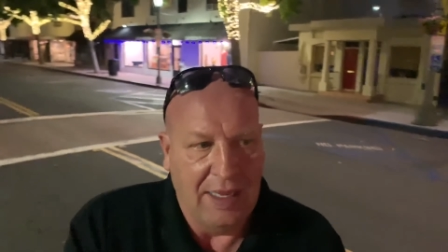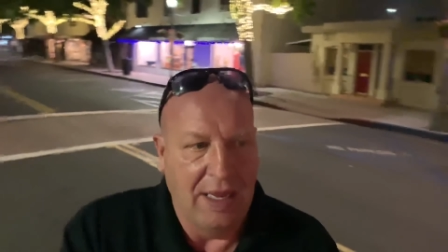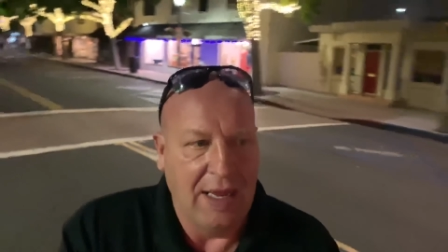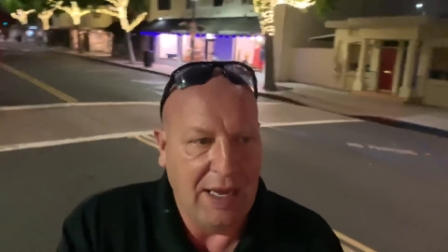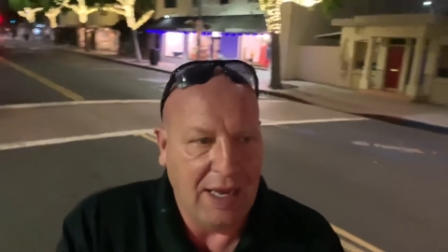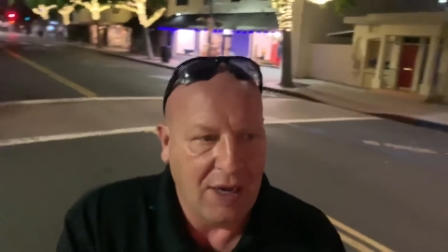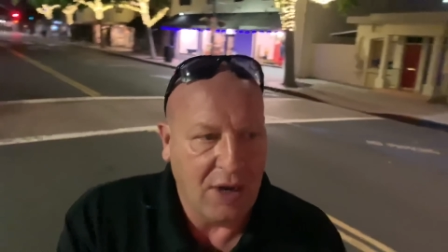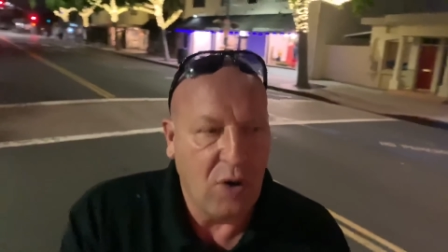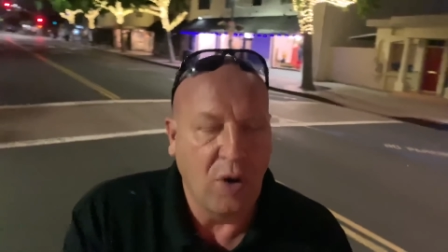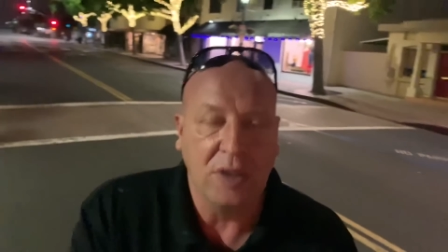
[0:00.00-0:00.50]
Uh,
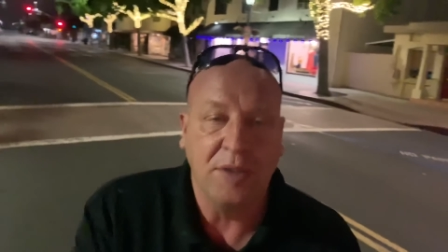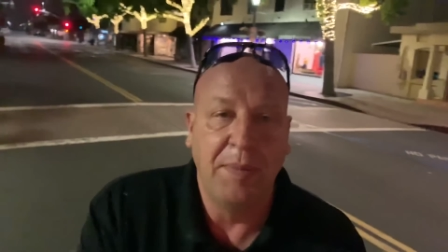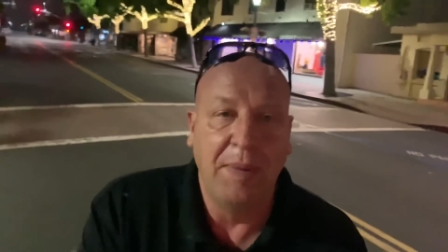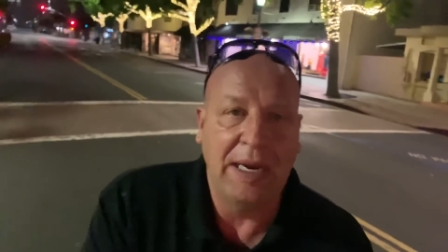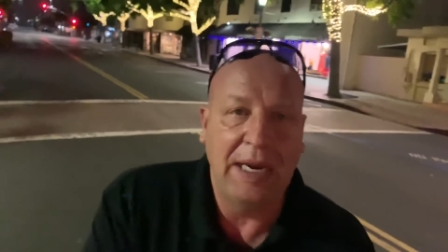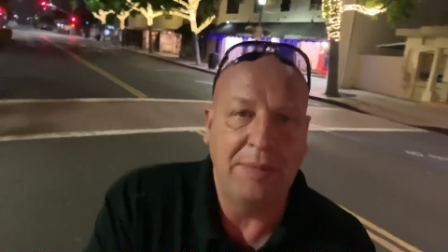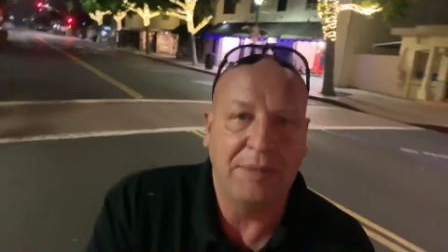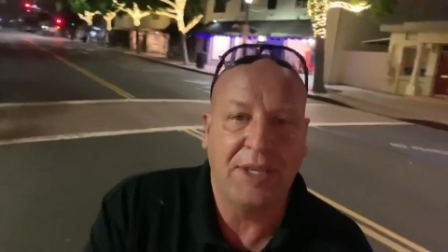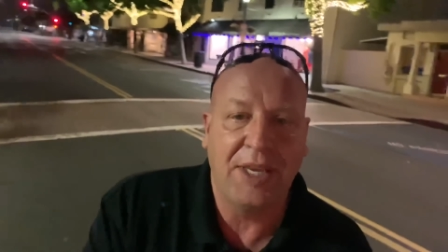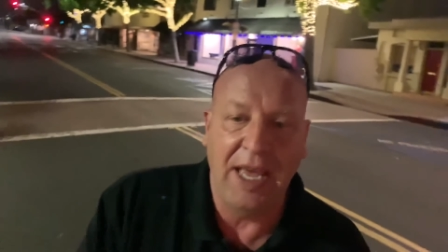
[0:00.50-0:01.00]
of course, my
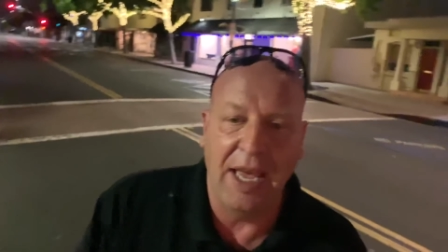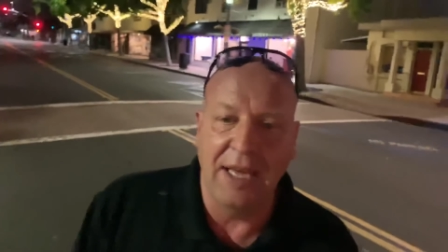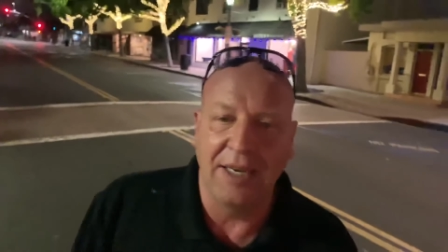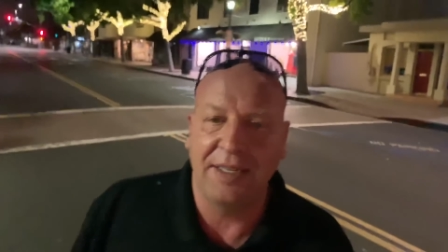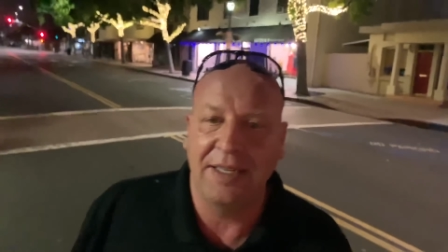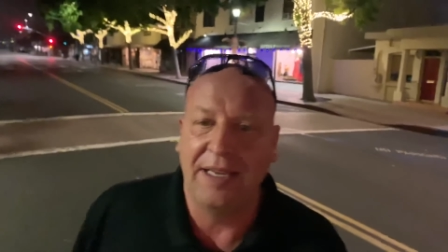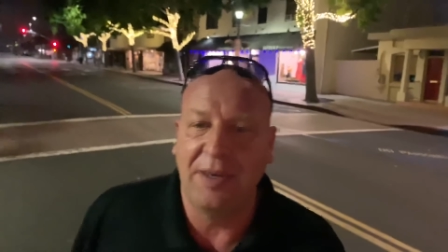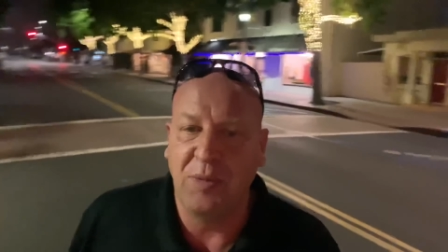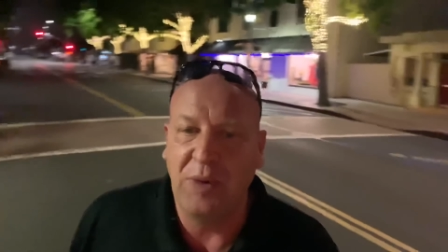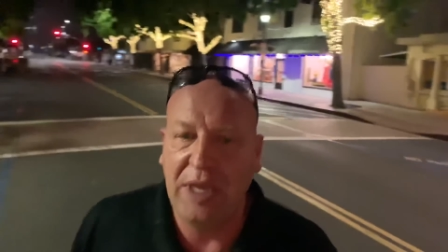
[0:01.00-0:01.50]
name's
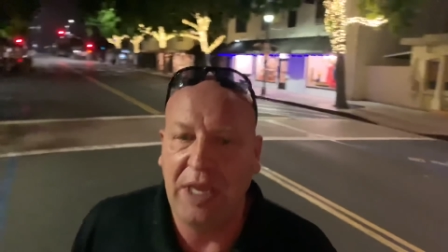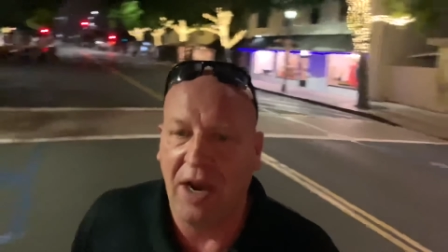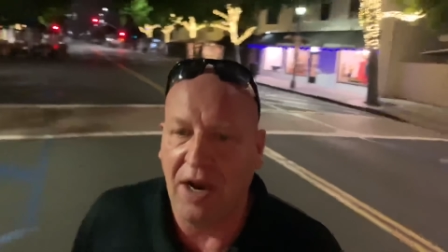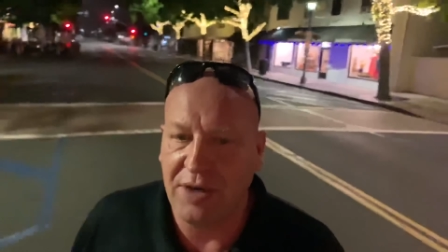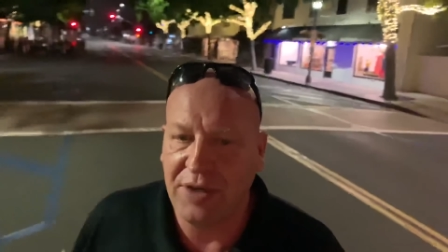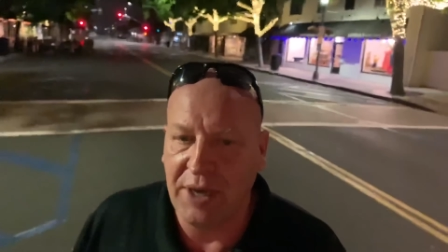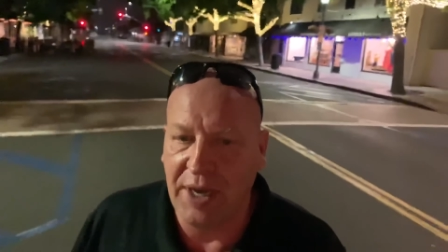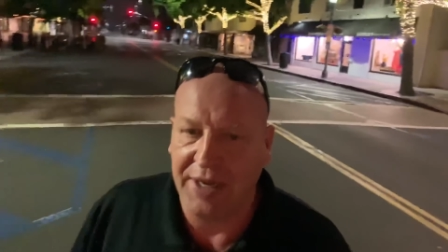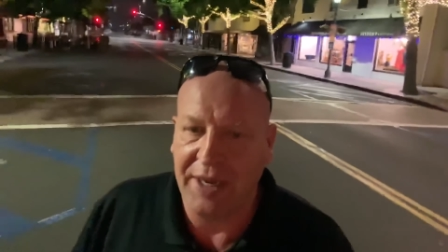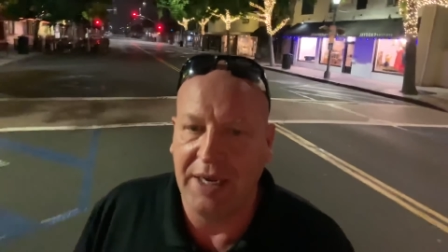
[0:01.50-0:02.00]
Kent, and we are
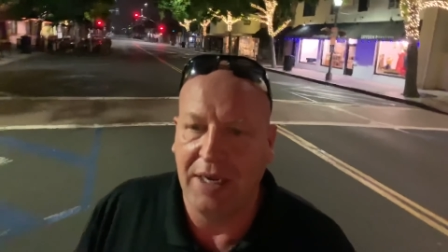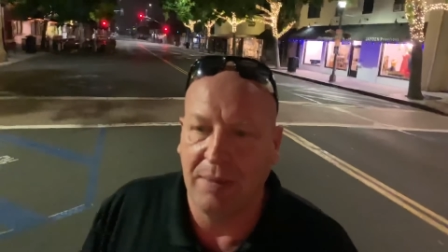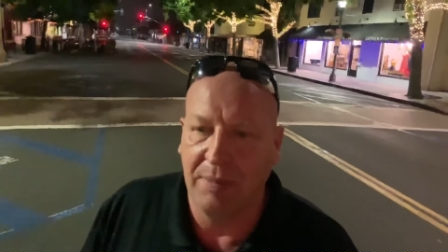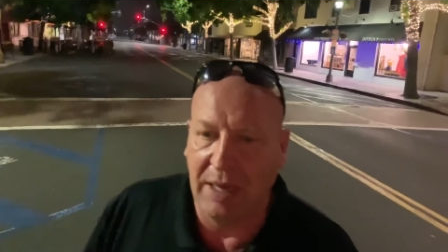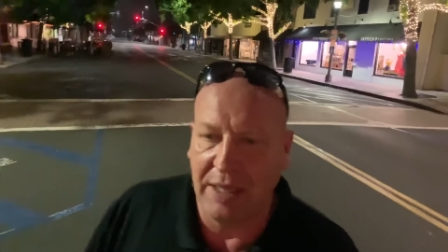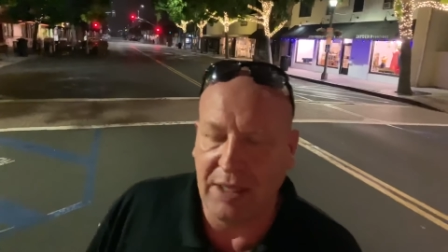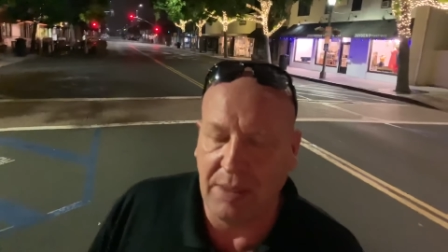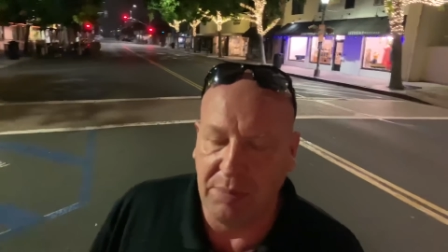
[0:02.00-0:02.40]
talking about